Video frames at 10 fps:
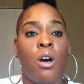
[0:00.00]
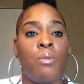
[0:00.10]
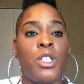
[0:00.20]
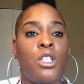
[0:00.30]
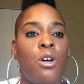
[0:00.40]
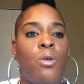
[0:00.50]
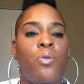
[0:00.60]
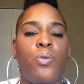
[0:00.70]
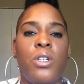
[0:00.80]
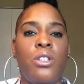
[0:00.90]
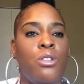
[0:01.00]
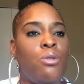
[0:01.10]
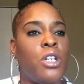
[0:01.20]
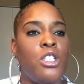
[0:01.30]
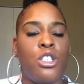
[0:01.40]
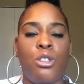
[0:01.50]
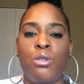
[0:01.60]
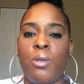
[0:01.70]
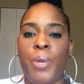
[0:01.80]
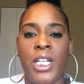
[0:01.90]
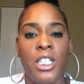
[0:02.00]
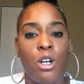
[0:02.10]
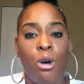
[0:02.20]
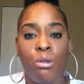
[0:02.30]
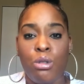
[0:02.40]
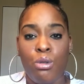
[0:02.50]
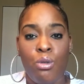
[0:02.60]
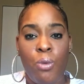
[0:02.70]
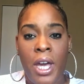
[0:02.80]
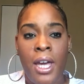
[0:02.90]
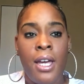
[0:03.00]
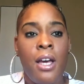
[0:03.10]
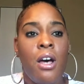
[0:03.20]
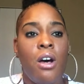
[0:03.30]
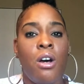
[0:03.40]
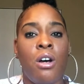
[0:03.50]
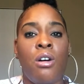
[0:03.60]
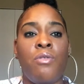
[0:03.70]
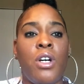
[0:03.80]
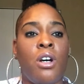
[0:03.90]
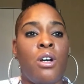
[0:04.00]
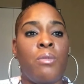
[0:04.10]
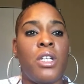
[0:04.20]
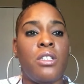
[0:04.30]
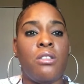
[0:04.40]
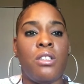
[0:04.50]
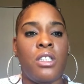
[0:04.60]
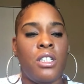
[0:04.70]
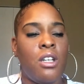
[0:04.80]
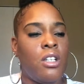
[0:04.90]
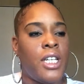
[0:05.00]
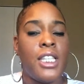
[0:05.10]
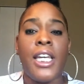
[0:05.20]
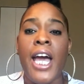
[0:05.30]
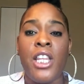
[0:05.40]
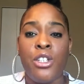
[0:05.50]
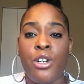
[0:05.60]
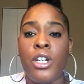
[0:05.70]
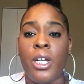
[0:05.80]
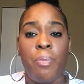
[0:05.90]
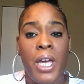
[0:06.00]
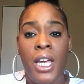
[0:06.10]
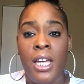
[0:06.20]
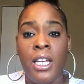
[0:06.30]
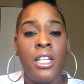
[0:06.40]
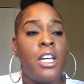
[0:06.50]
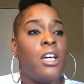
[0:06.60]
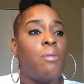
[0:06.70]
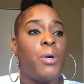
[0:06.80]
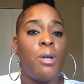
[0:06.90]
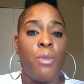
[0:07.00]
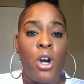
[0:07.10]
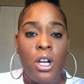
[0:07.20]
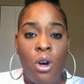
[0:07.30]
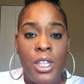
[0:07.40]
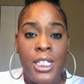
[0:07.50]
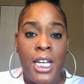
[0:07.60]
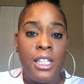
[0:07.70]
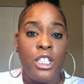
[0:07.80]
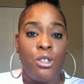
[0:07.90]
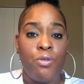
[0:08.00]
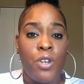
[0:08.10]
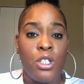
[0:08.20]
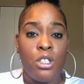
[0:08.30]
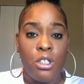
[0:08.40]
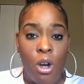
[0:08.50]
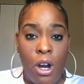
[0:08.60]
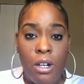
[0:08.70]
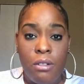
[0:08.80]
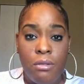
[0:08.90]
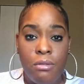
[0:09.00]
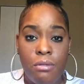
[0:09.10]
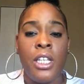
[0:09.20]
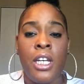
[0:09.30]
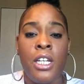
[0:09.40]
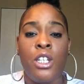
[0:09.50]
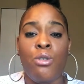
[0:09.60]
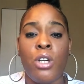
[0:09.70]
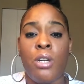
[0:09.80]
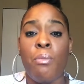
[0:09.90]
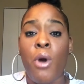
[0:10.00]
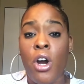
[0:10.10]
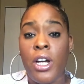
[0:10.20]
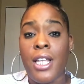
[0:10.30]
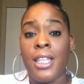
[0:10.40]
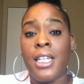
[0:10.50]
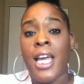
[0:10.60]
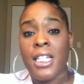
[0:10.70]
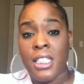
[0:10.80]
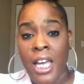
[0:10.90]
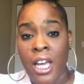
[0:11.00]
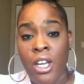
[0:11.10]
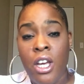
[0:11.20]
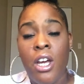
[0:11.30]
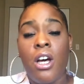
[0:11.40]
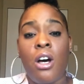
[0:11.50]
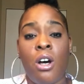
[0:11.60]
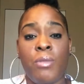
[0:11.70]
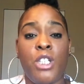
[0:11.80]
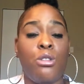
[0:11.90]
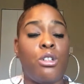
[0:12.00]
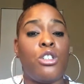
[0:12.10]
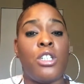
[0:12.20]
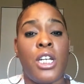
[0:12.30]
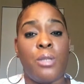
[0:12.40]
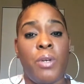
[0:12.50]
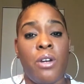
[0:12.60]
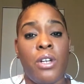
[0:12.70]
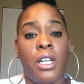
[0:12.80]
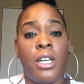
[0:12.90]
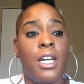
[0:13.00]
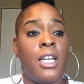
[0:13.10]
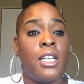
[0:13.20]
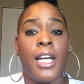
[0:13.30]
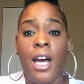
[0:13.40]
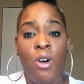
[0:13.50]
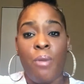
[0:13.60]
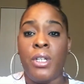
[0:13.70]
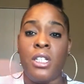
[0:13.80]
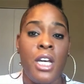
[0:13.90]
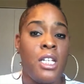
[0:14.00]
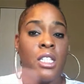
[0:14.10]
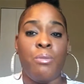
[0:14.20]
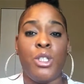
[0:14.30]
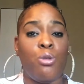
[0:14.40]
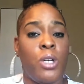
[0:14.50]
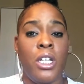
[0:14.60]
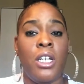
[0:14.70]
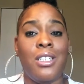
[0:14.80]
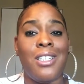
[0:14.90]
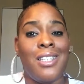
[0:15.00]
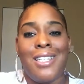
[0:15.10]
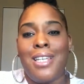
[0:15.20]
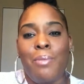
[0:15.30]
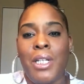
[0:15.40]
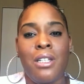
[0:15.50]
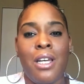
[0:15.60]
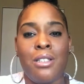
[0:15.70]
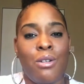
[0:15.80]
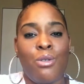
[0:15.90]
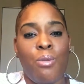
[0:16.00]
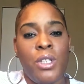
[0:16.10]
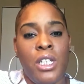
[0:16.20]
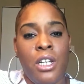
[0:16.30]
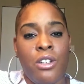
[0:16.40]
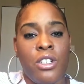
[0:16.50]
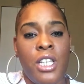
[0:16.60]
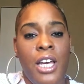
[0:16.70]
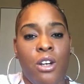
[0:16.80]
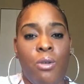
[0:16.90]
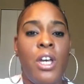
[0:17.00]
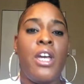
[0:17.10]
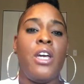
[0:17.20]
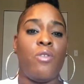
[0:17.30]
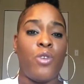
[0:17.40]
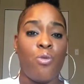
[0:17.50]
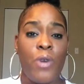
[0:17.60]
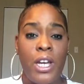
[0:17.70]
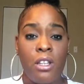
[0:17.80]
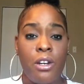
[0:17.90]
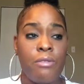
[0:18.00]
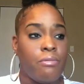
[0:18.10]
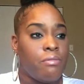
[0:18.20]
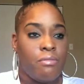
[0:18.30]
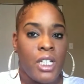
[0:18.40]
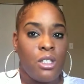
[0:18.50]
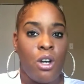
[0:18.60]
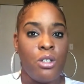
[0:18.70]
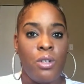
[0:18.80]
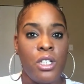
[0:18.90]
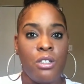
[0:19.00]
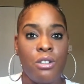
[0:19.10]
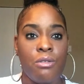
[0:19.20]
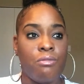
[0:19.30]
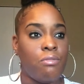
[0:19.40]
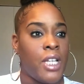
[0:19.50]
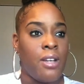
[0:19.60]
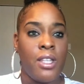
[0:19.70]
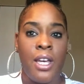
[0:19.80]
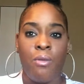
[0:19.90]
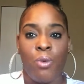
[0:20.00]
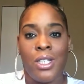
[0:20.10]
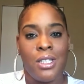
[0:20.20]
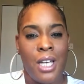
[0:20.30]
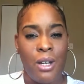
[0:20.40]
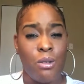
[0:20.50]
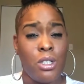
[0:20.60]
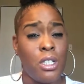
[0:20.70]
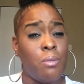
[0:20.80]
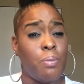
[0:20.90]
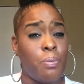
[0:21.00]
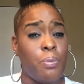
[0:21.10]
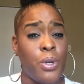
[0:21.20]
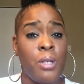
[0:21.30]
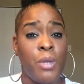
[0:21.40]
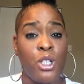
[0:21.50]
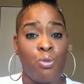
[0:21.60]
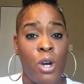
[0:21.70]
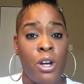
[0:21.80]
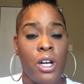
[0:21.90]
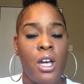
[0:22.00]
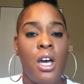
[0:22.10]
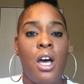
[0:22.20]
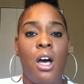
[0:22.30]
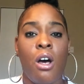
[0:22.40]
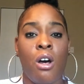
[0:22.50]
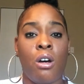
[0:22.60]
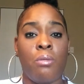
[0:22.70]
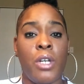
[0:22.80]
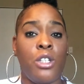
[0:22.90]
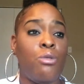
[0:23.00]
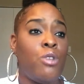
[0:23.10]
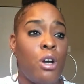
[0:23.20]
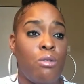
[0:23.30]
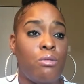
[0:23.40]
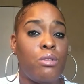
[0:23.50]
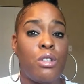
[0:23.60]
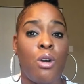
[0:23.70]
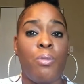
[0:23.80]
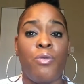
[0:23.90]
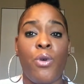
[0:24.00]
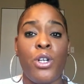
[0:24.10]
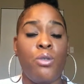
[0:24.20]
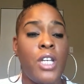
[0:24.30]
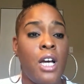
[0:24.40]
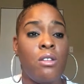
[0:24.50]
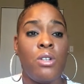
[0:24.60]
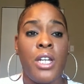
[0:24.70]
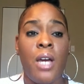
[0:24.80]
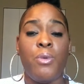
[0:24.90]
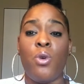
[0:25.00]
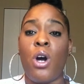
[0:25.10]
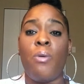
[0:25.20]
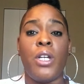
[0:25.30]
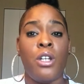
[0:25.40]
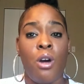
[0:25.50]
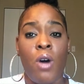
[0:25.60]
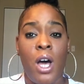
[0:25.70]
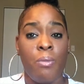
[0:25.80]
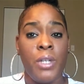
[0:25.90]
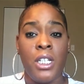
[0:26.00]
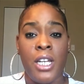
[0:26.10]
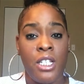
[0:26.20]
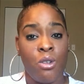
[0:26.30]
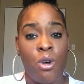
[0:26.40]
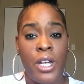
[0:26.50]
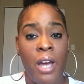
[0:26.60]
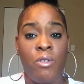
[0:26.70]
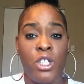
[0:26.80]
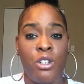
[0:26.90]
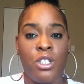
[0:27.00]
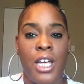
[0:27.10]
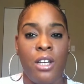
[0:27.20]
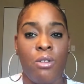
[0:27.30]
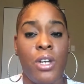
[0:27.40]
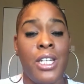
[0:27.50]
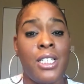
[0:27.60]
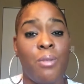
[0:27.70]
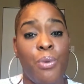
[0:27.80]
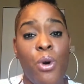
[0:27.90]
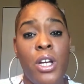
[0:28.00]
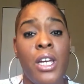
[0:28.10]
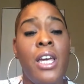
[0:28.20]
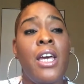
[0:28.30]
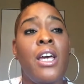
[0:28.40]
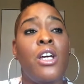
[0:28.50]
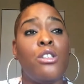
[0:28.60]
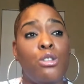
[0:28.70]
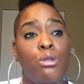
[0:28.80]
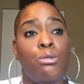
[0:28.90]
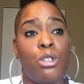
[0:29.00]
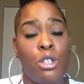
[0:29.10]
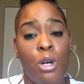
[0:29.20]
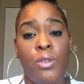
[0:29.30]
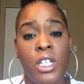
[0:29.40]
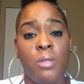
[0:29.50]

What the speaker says: So you can just use the basic old school way of get the calendar, get a pen, put a mark on the date that you first start. Then you can mark the next day that you start your next period and count how many days in between each. And that's how many days are normally in your cycle. If you're regular, that's all you need to do. That one cycle should pretty much work, and you know. So before you download an app, you already know how many days are on average in your cycle. And it's important to know this